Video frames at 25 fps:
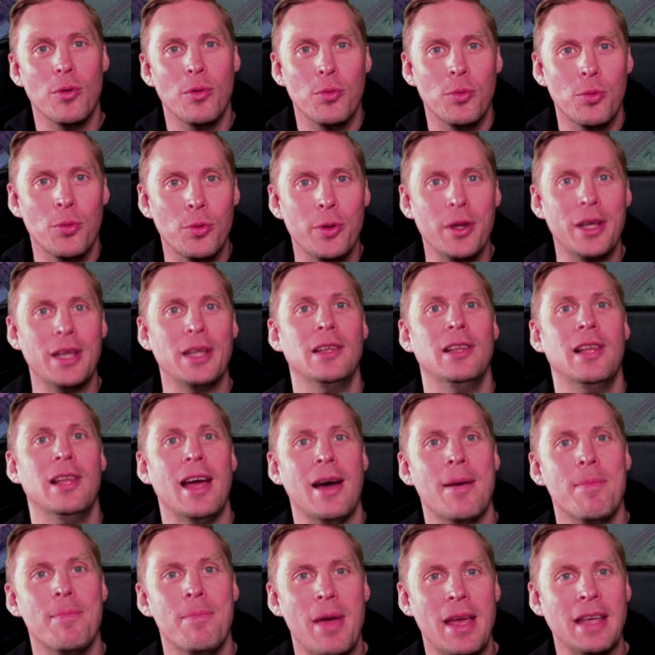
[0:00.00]
really
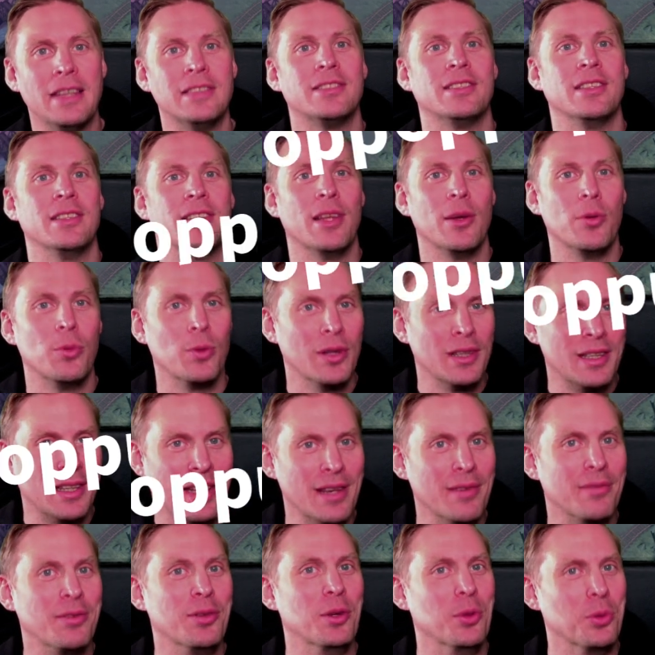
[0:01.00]
amazing. They will
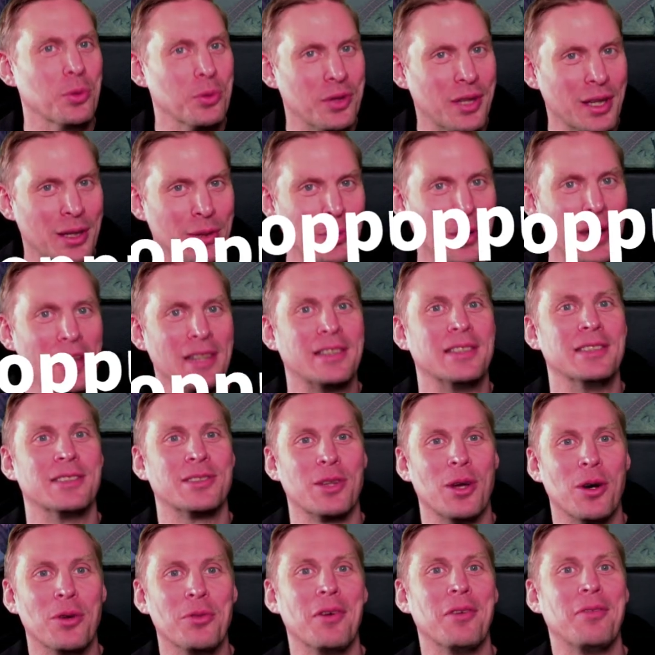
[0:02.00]
give you the greatest
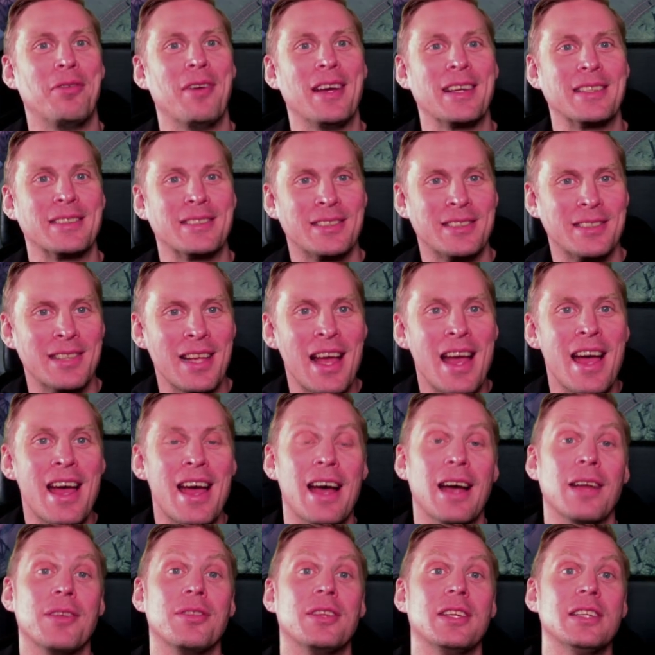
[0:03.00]
of effects.
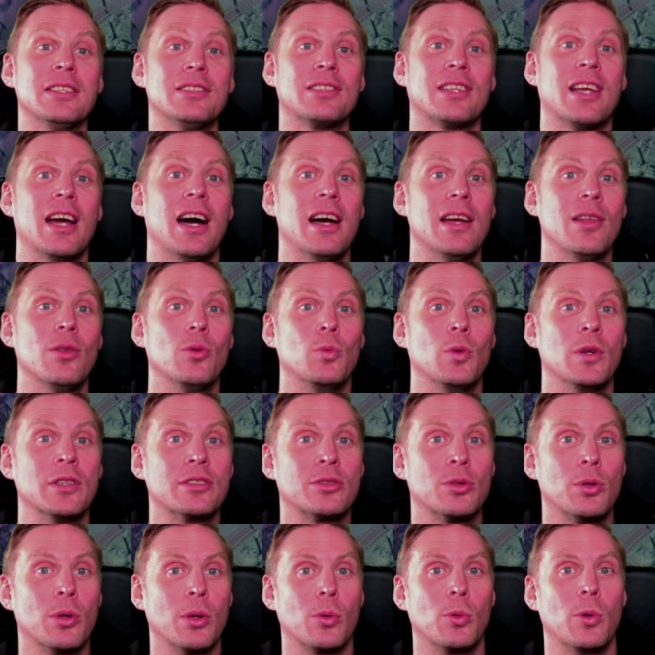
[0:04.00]
And this guide was
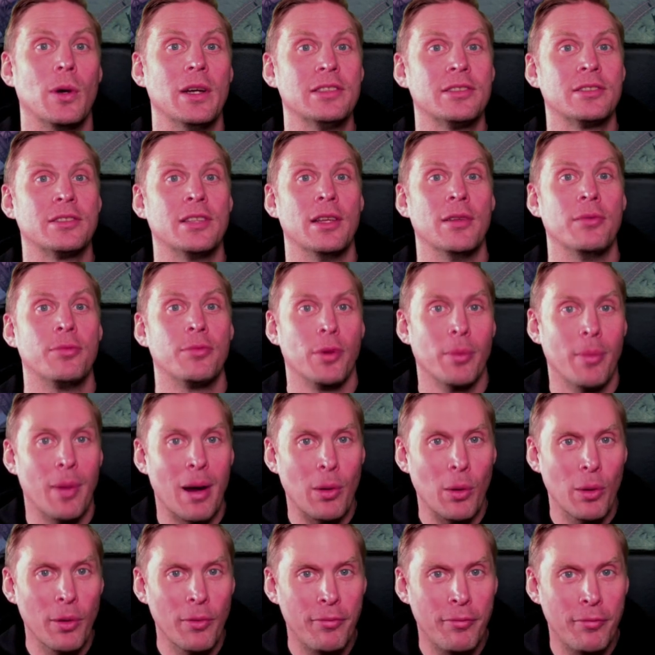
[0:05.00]
requested from
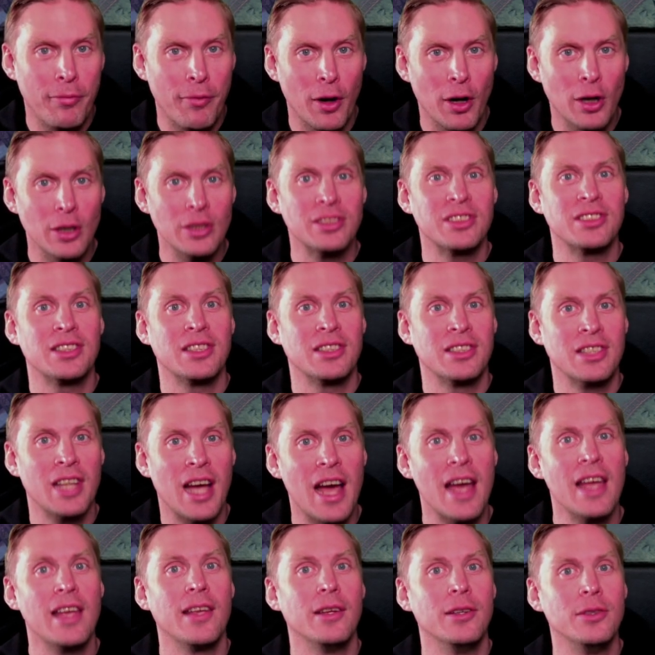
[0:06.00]
our first
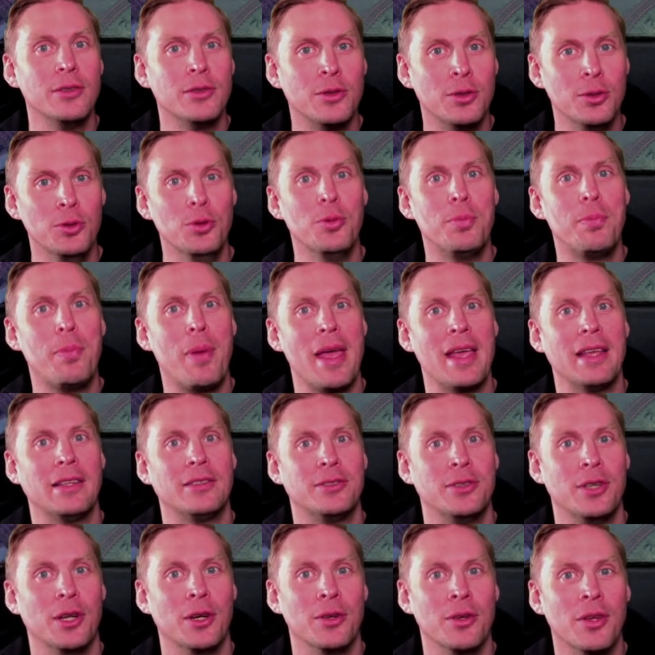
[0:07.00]
Tiger 2
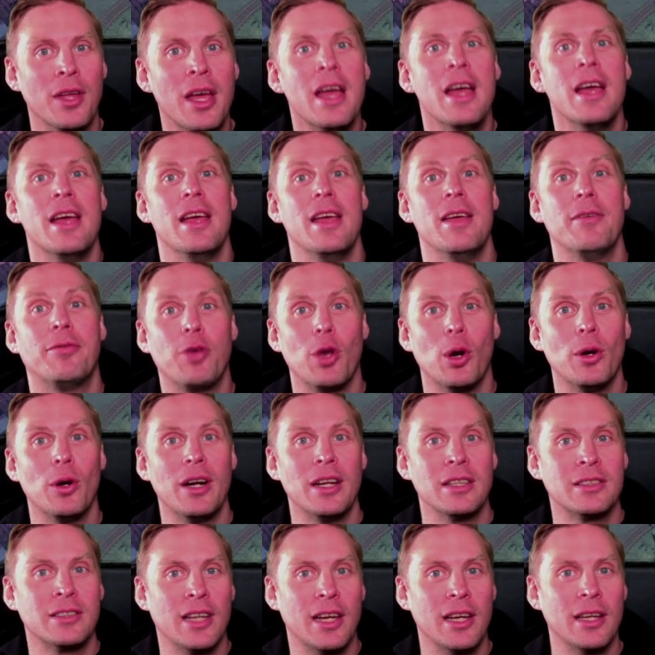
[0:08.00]
Patreon. If you are a
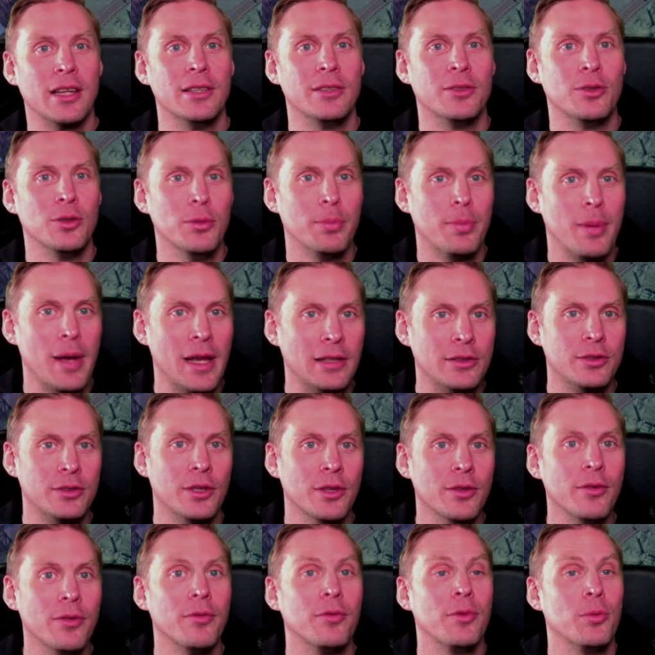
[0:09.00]
Tiger 2
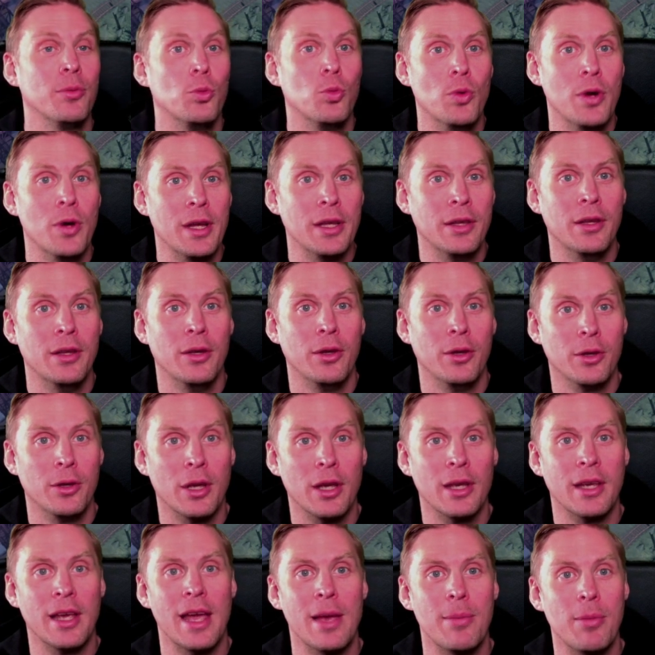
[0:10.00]
Patreon with Hygge
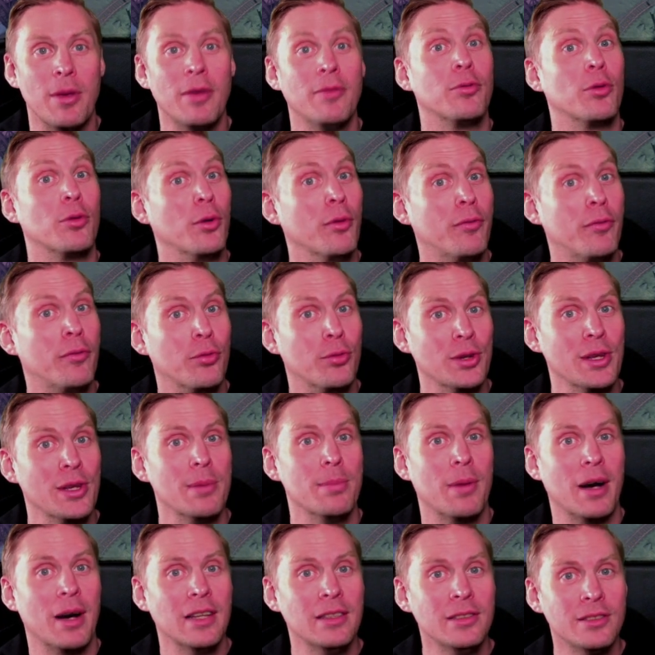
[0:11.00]
Gaming for 3
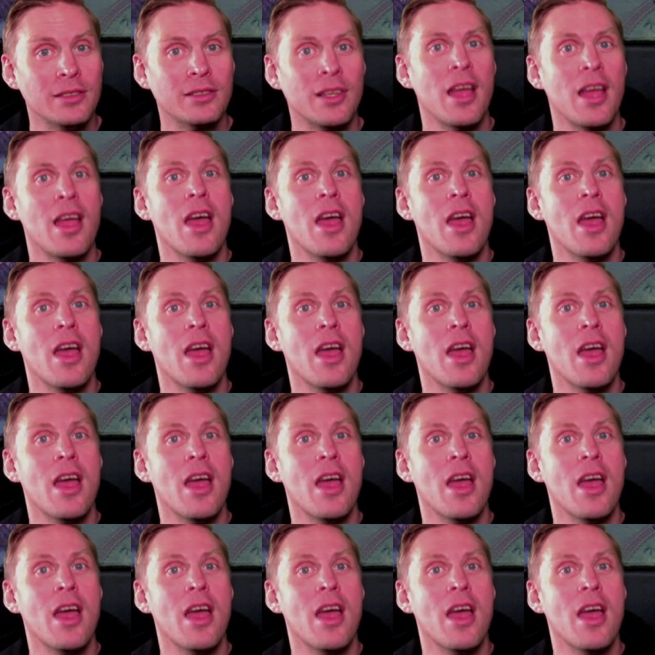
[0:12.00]
months,